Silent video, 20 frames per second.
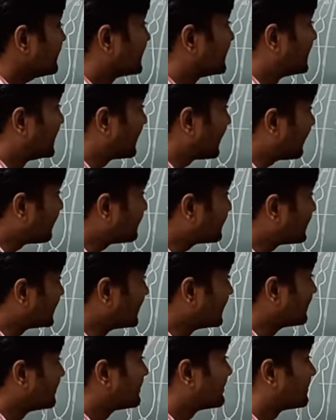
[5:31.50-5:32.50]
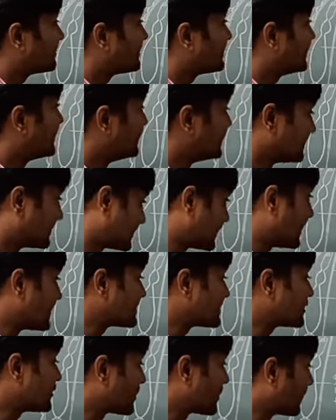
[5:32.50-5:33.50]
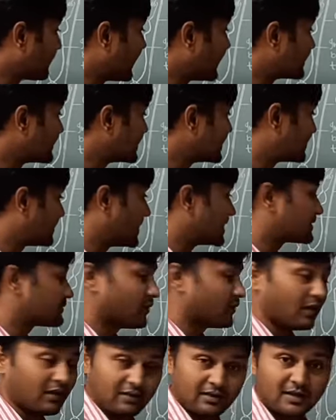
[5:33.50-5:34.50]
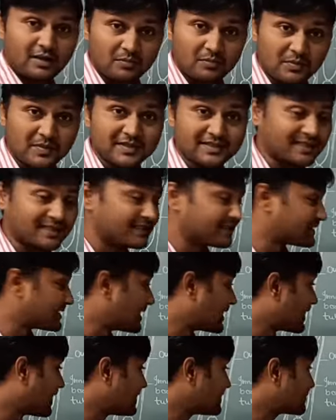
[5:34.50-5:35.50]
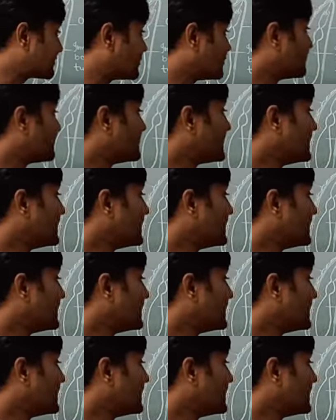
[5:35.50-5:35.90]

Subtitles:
Thereafter, it also provides the space for muscle cell also.